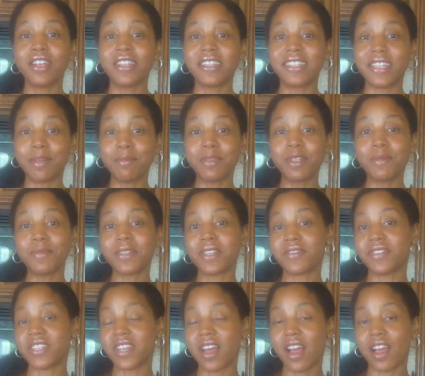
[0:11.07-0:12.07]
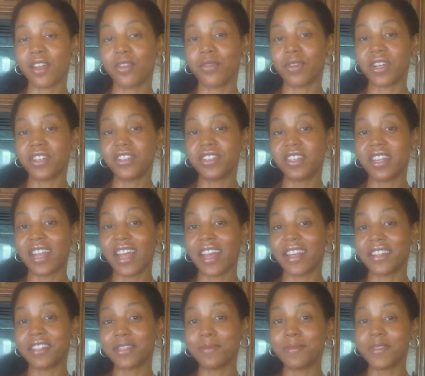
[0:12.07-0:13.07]
symptoms of dehydration
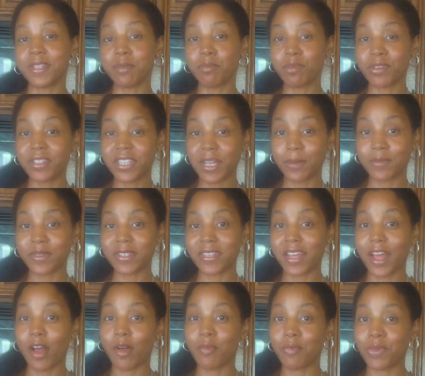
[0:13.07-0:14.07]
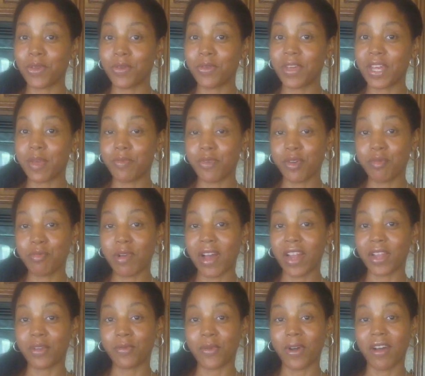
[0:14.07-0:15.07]
and some simple tips to help you keep your
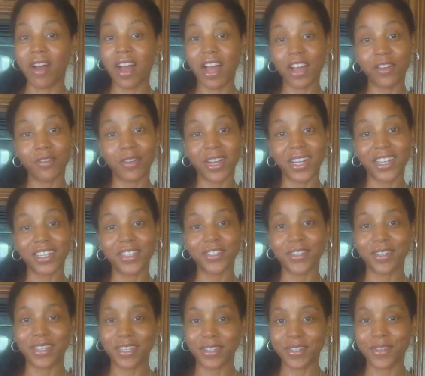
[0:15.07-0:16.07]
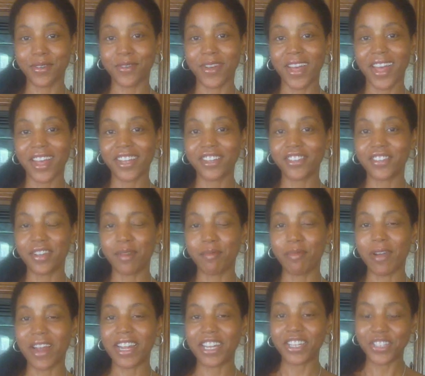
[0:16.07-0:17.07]
body well hydrated. So let's go ahead and
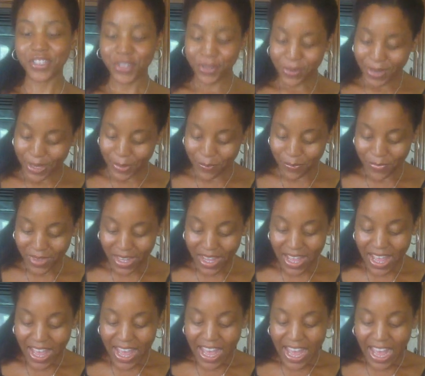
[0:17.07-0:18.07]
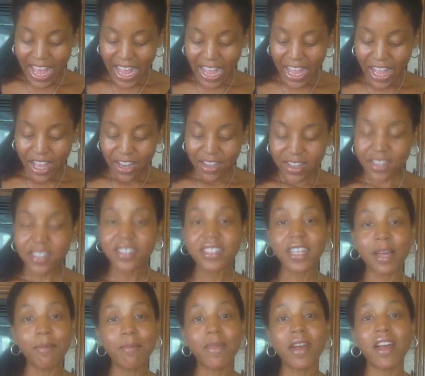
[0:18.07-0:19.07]
jump right into it. And
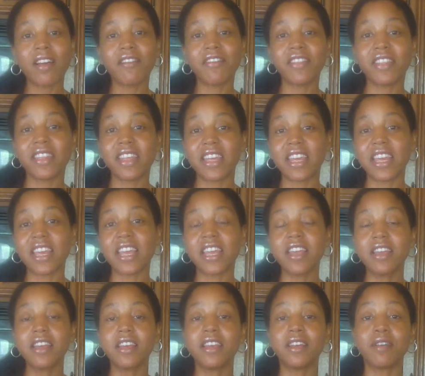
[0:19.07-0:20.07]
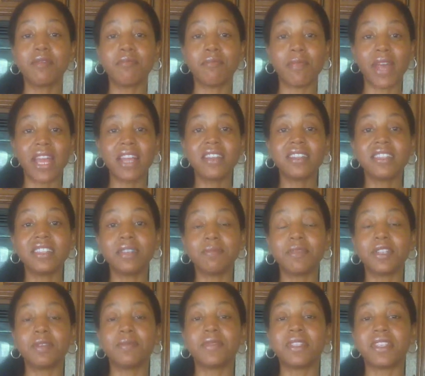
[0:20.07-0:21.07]
some of the main
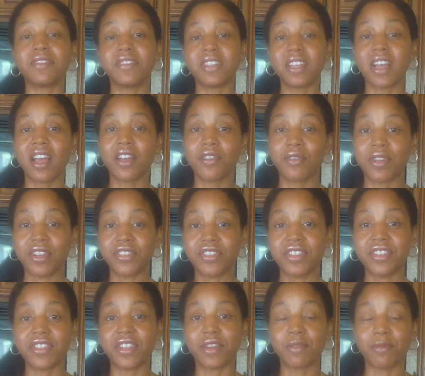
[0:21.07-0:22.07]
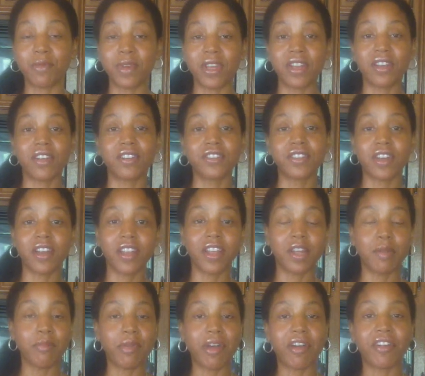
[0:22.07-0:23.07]
symptoms of dehydration that we are
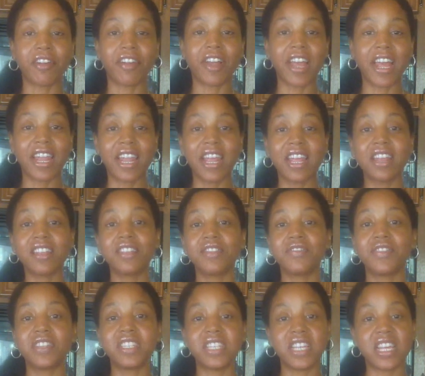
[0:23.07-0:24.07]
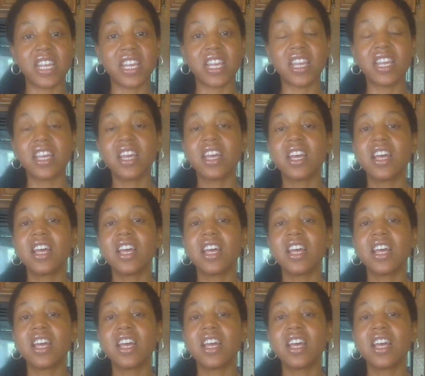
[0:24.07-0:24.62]
talking about are headaches, fatigue,